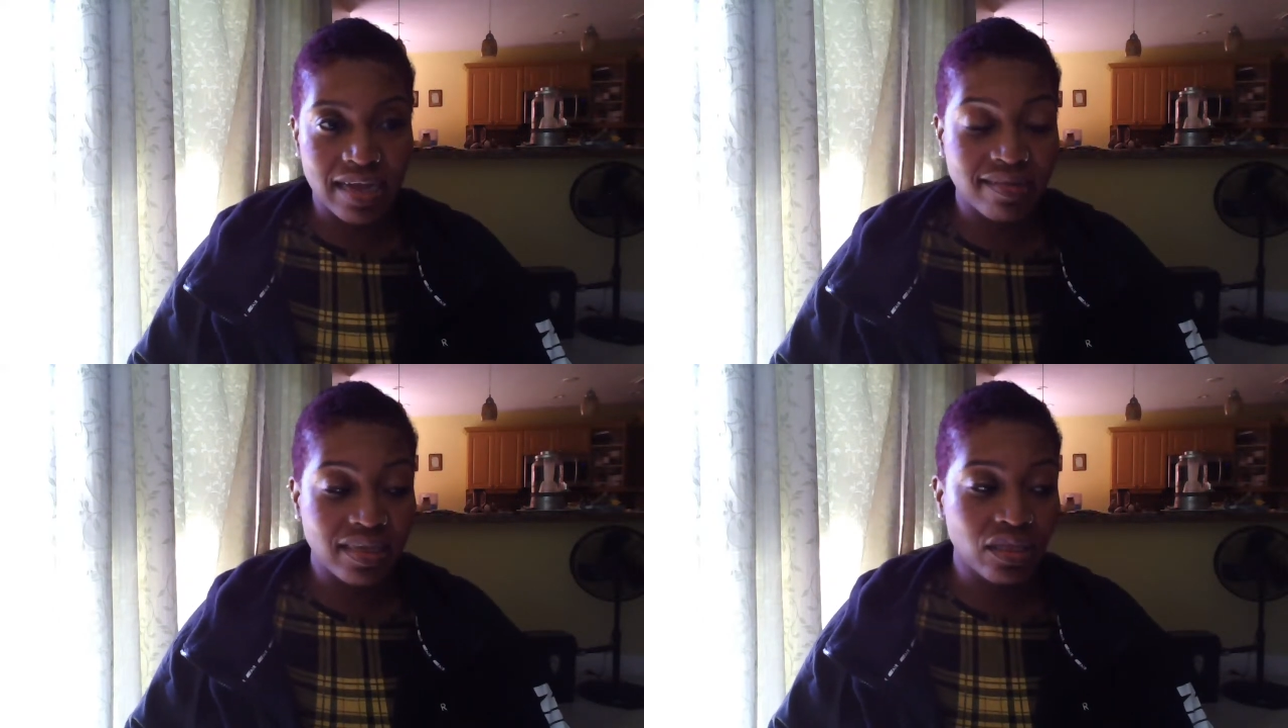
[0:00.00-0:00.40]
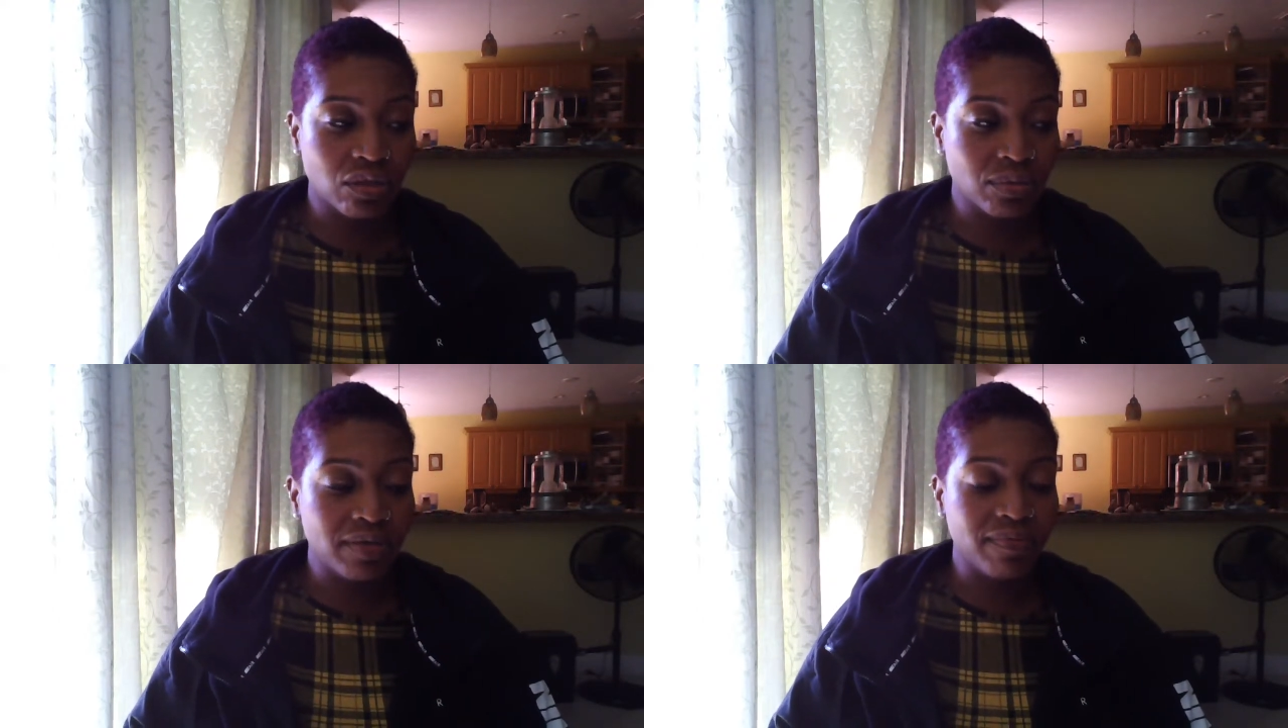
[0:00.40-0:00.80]
I see the
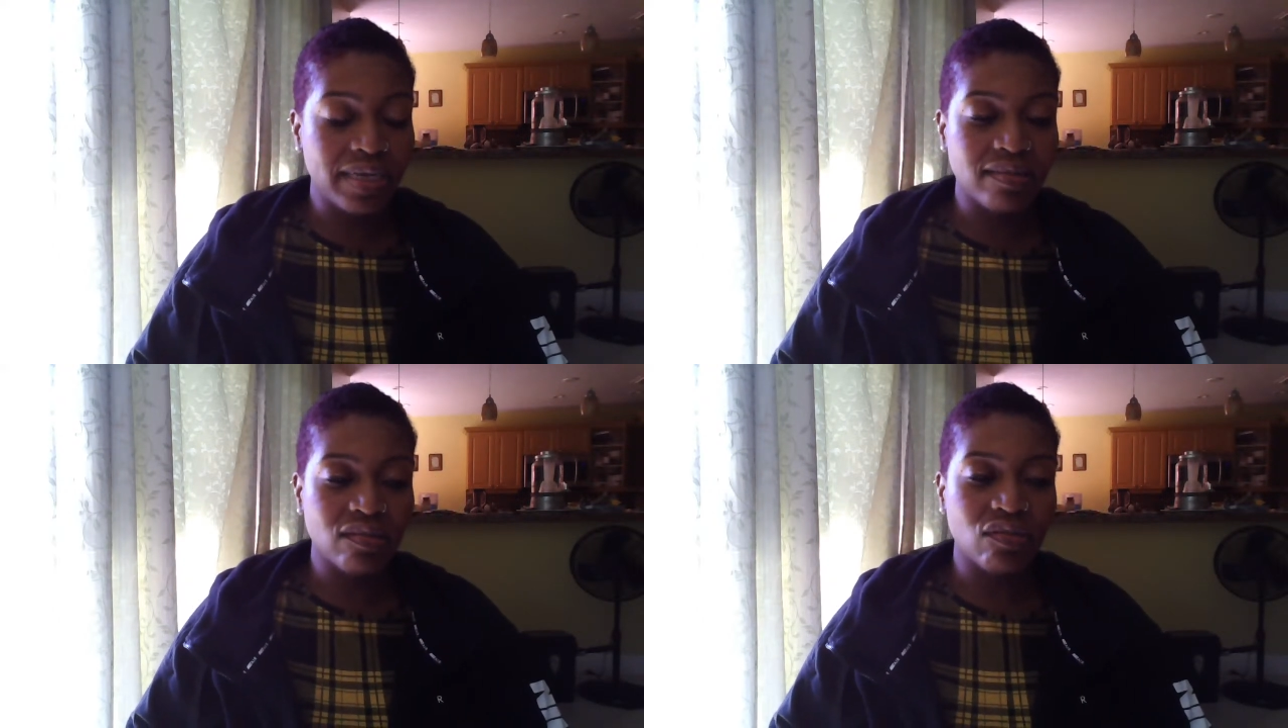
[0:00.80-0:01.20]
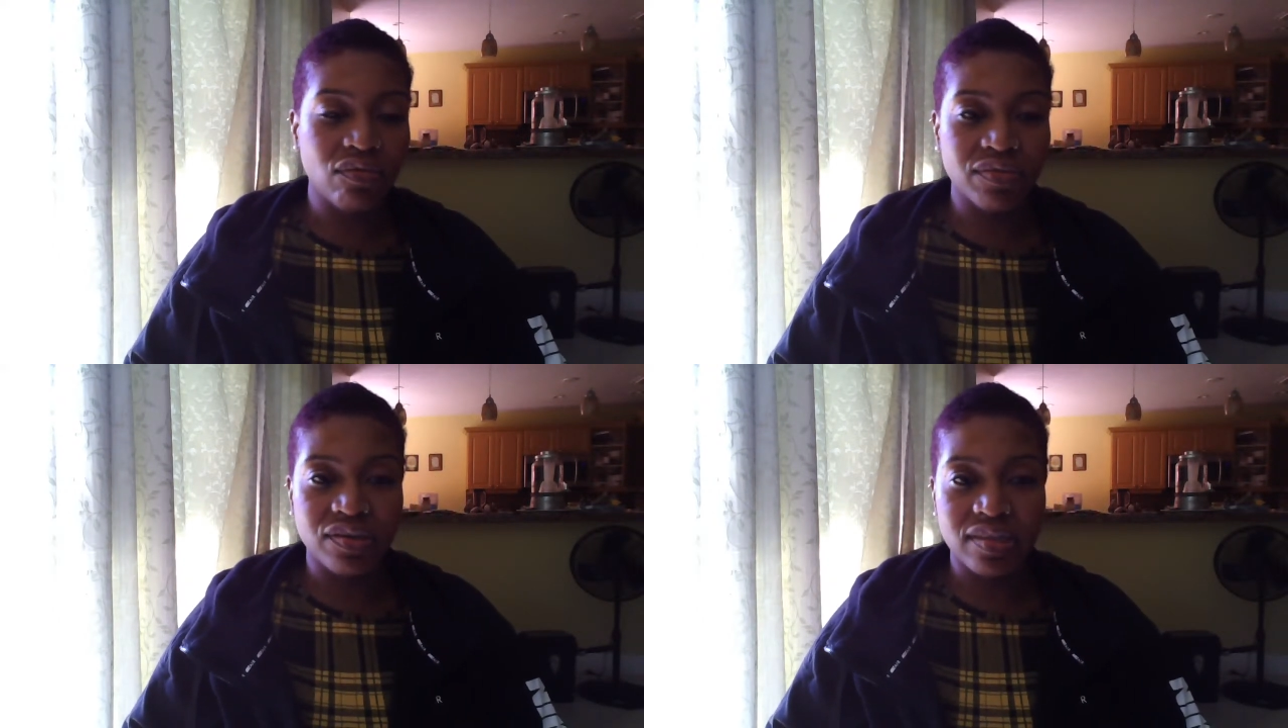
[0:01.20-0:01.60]
three faces
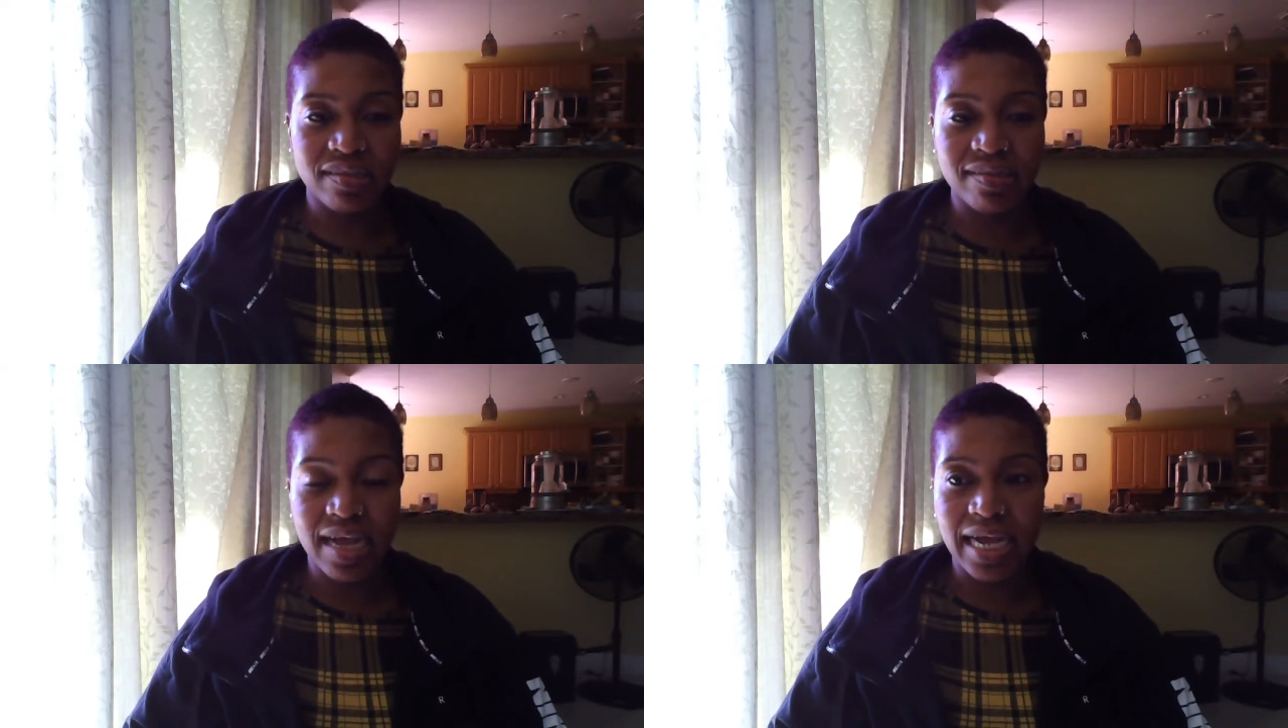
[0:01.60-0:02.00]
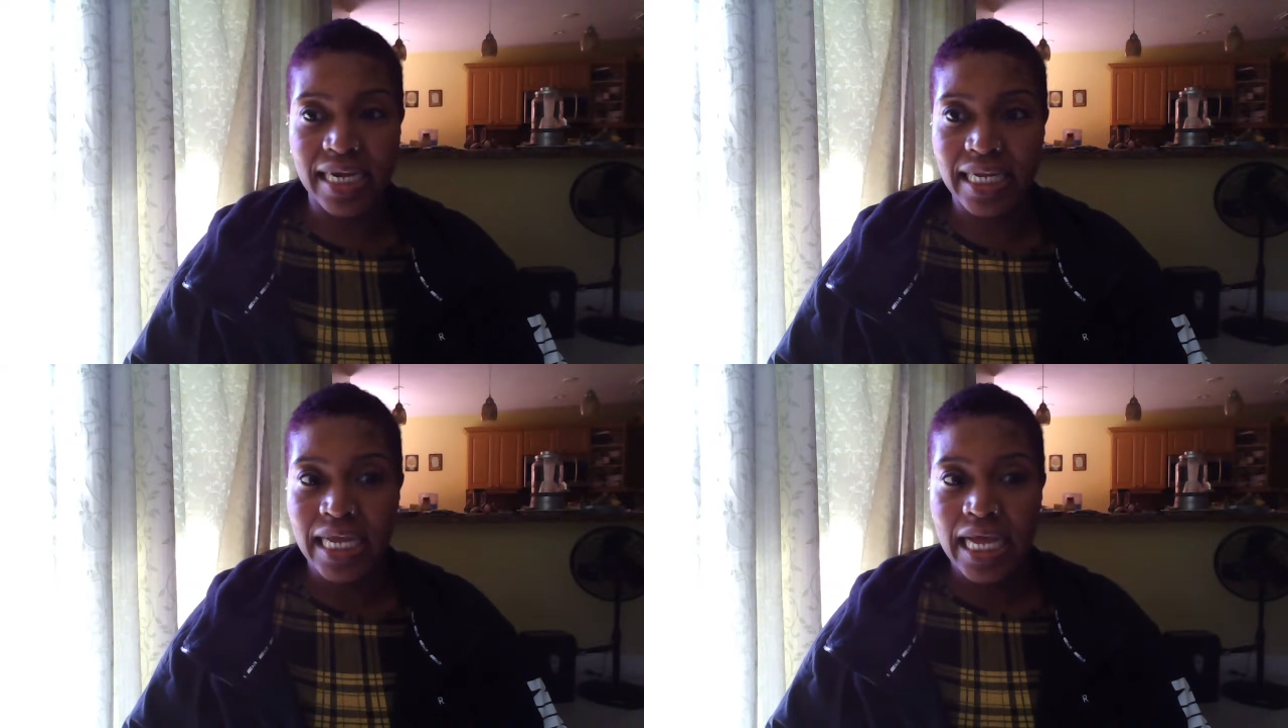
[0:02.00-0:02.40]
over to the
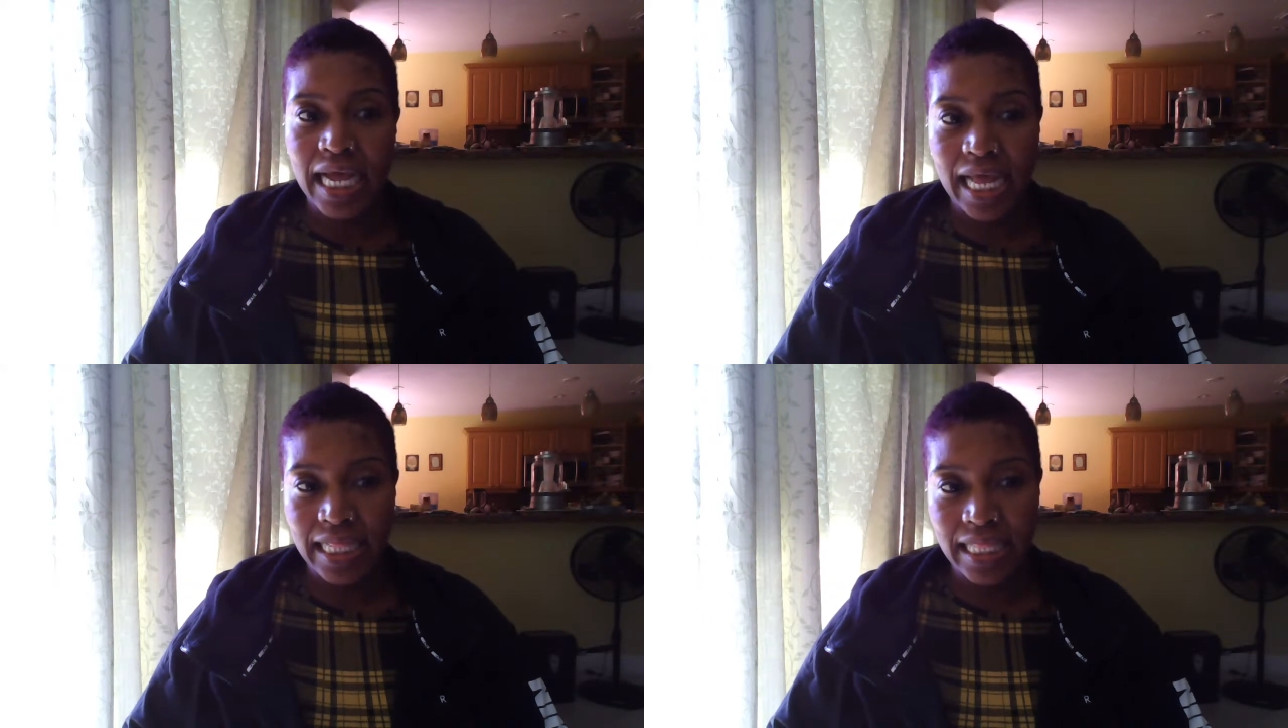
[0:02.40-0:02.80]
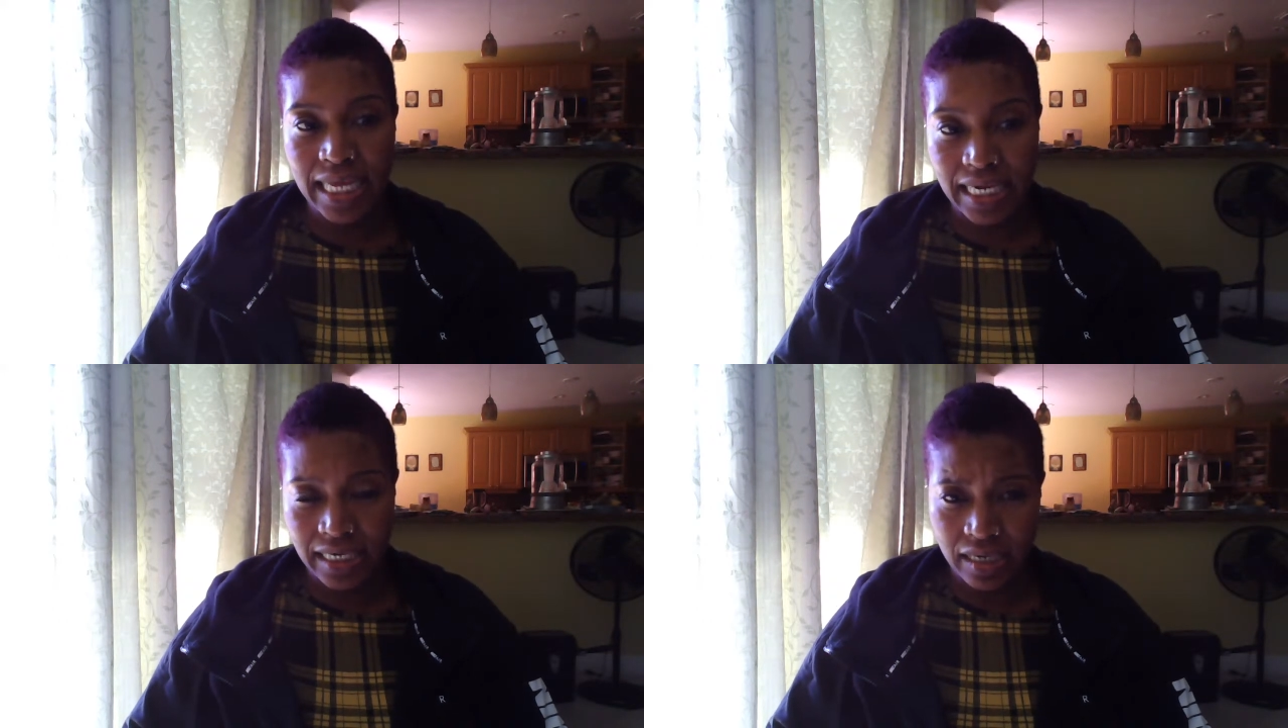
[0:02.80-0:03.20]
side, and
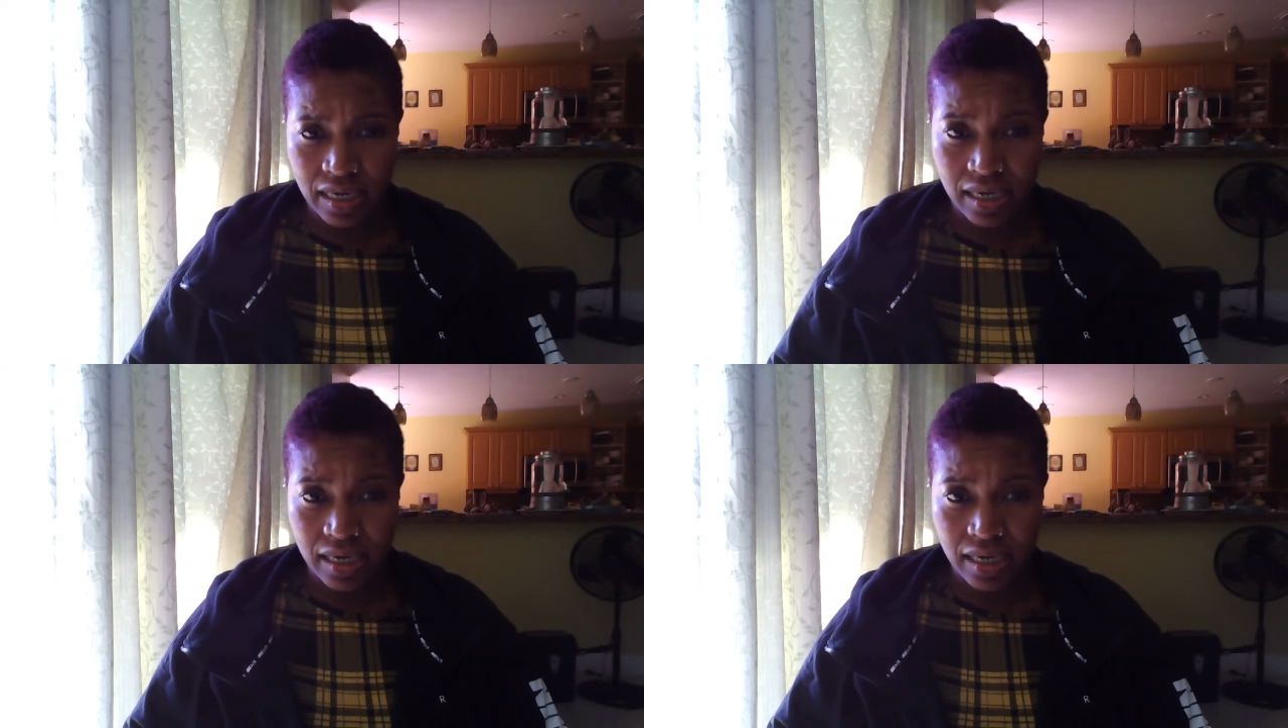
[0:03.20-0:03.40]
then